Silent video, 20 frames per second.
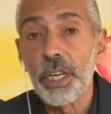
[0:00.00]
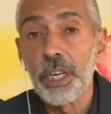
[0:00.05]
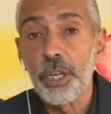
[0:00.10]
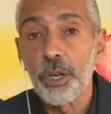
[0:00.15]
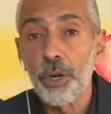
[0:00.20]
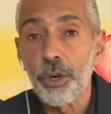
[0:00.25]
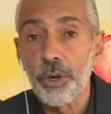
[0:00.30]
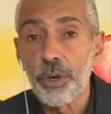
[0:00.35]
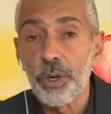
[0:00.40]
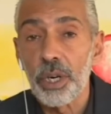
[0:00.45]
in
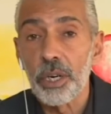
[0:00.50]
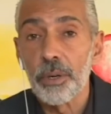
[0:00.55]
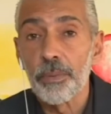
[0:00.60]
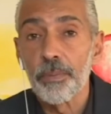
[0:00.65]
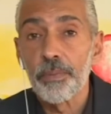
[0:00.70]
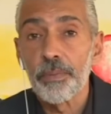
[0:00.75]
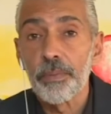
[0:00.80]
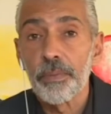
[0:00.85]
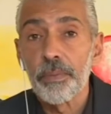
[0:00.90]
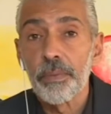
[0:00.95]
Koroga.
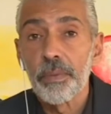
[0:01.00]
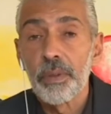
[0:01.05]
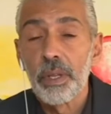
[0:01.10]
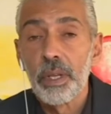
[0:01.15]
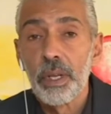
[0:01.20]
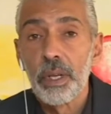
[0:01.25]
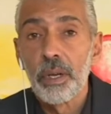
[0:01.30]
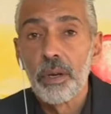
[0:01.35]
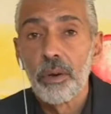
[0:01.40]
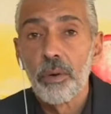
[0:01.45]

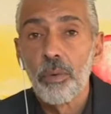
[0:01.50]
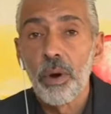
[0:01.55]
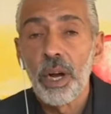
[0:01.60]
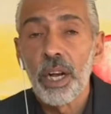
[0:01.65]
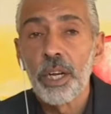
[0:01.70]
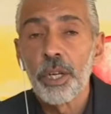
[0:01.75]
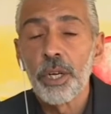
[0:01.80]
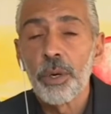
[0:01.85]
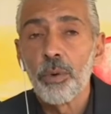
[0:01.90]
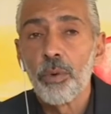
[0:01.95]

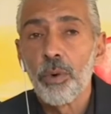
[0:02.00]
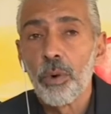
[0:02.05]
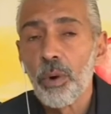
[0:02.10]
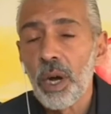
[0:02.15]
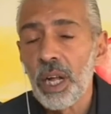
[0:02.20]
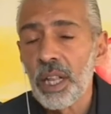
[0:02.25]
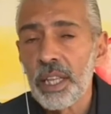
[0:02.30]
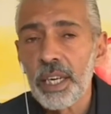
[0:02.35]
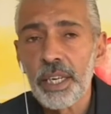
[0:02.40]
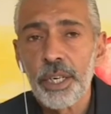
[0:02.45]
While
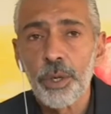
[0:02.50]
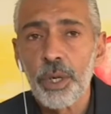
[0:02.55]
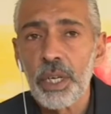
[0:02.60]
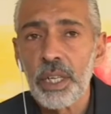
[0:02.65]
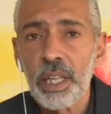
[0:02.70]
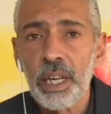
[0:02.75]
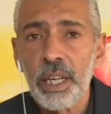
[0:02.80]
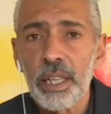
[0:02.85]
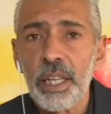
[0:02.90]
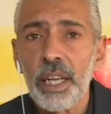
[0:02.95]
while they are
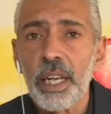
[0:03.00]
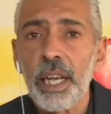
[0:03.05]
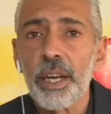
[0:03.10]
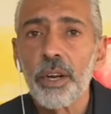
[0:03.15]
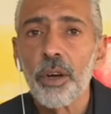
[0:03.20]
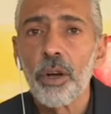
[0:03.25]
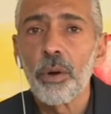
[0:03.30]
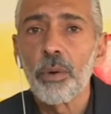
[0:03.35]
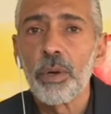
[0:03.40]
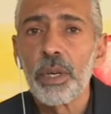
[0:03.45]
doing that, they
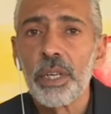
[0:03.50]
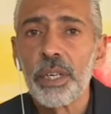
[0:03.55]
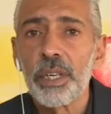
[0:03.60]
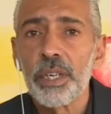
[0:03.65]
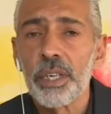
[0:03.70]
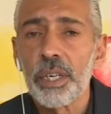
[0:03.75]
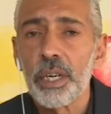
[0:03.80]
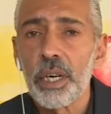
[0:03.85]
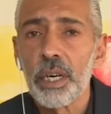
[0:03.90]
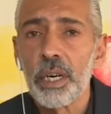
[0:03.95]
can
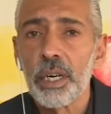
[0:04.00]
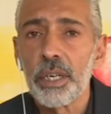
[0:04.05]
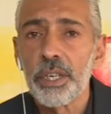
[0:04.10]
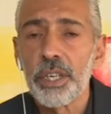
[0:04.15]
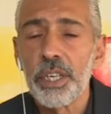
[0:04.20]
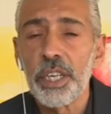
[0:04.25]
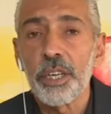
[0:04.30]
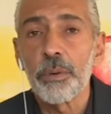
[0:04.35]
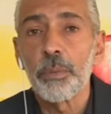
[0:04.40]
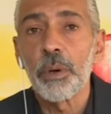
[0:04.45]
always uh,
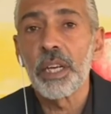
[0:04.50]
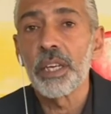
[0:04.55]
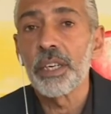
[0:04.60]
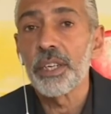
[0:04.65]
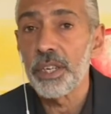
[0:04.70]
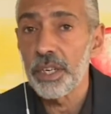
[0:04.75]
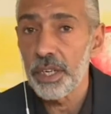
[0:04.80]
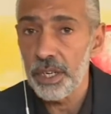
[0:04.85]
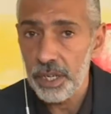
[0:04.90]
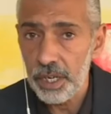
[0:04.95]
seek my
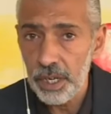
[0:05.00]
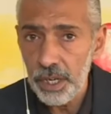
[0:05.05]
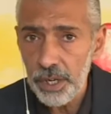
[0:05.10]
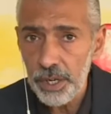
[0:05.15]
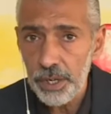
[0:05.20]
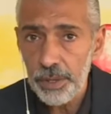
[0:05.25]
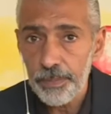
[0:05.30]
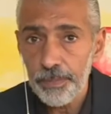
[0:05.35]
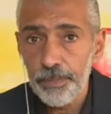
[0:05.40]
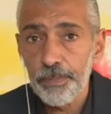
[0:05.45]

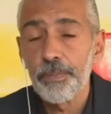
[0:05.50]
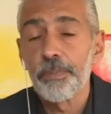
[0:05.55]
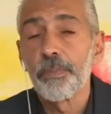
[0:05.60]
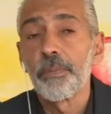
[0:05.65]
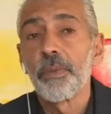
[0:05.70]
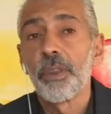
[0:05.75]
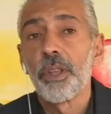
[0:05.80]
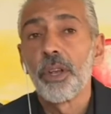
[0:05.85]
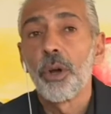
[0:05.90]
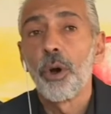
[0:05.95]
assistance,
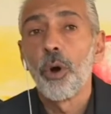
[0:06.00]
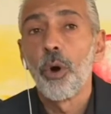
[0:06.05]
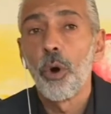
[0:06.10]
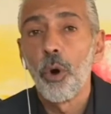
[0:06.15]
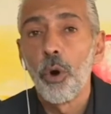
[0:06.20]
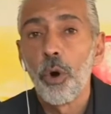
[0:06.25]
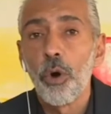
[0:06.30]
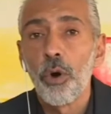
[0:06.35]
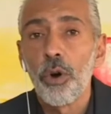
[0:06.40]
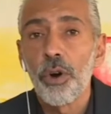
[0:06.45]

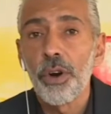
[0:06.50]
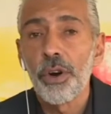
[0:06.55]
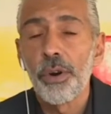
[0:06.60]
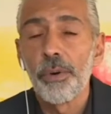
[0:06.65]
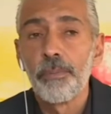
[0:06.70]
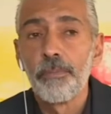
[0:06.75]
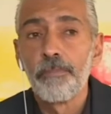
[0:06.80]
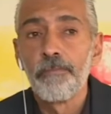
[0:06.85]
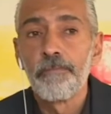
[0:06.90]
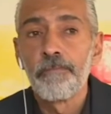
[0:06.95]
or
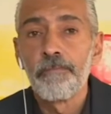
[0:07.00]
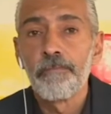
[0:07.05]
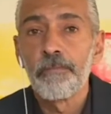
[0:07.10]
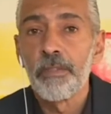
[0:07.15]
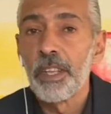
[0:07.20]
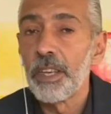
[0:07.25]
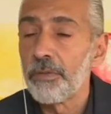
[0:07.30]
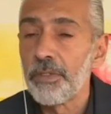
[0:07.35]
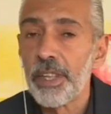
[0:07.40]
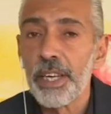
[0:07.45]

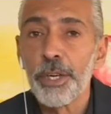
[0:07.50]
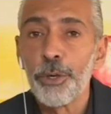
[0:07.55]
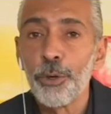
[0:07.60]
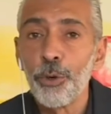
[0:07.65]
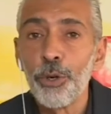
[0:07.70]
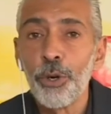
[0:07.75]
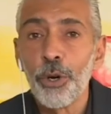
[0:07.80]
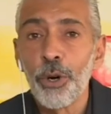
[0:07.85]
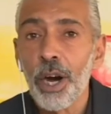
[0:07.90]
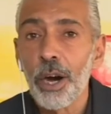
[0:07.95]
if they
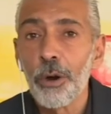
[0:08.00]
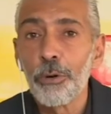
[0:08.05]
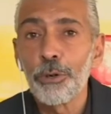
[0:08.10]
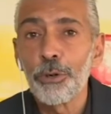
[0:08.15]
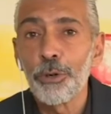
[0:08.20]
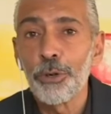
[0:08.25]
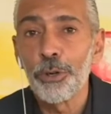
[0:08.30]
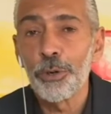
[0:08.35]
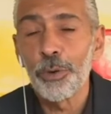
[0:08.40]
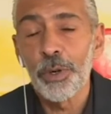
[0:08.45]
do know how
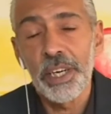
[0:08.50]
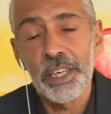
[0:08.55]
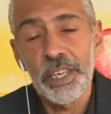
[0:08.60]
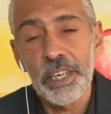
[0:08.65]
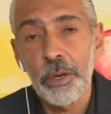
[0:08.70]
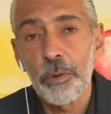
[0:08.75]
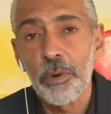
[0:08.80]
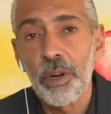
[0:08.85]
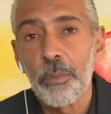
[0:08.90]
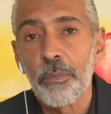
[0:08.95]
to do it,
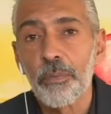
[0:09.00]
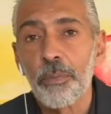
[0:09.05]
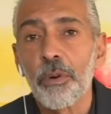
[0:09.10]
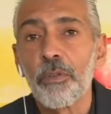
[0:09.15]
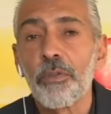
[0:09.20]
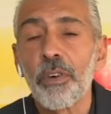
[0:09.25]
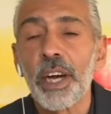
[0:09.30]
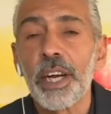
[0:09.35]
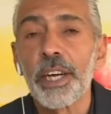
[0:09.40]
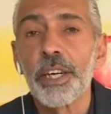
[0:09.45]
I will
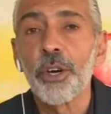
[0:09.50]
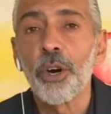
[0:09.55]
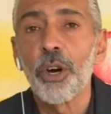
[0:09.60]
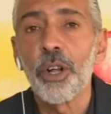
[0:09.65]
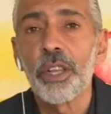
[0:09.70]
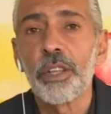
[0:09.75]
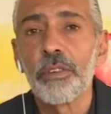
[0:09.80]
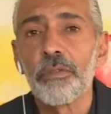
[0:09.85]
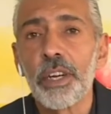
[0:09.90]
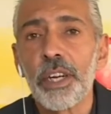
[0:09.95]
provide
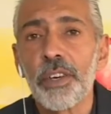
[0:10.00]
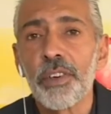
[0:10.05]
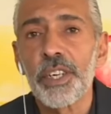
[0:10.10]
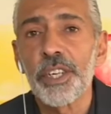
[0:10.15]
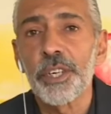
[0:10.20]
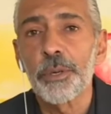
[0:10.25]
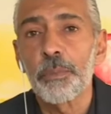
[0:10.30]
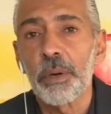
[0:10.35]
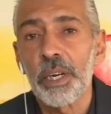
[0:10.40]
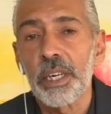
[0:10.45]
all the
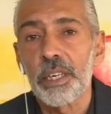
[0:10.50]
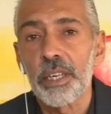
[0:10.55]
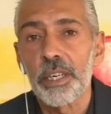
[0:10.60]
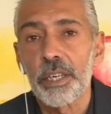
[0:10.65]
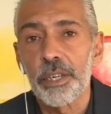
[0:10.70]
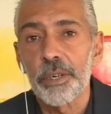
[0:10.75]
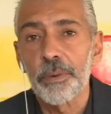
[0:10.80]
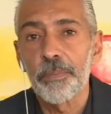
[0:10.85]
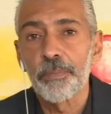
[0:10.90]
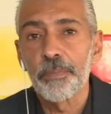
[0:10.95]
various
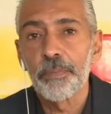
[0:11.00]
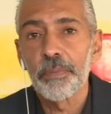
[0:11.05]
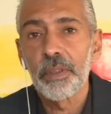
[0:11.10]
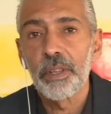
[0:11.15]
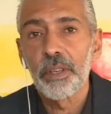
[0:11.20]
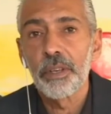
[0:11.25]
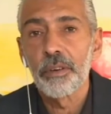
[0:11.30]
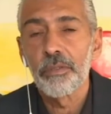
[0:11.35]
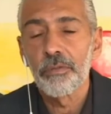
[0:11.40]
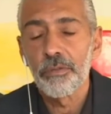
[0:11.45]
spices
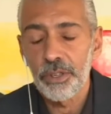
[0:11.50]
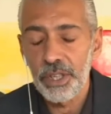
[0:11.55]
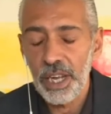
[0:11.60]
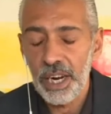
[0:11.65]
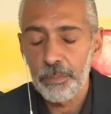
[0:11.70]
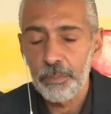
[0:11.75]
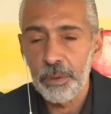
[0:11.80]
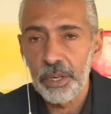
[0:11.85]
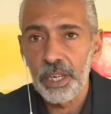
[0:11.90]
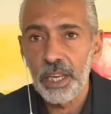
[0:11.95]
for
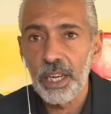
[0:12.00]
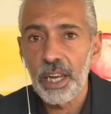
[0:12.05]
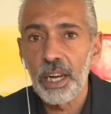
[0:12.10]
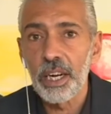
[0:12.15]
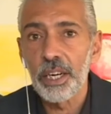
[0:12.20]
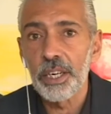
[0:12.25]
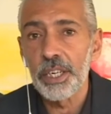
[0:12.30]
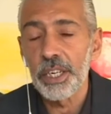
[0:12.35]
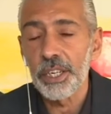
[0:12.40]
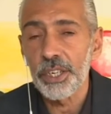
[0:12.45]
that
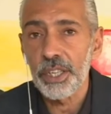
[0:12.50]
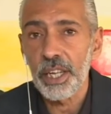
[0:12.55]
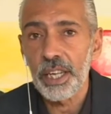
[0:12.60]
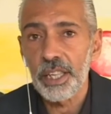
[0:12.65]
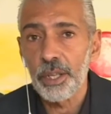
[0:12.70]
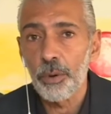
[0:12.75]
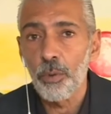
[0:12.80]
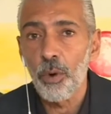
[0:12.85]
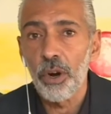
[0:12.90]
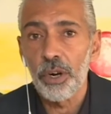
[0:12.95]
particular dish
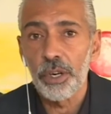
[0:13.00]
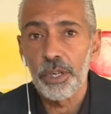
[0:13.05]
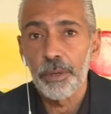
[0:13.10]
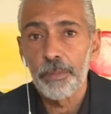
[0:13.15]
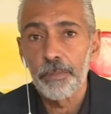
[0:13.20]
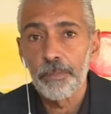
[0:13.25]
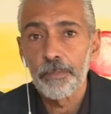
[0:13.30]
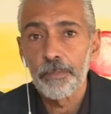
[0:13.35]
that they want.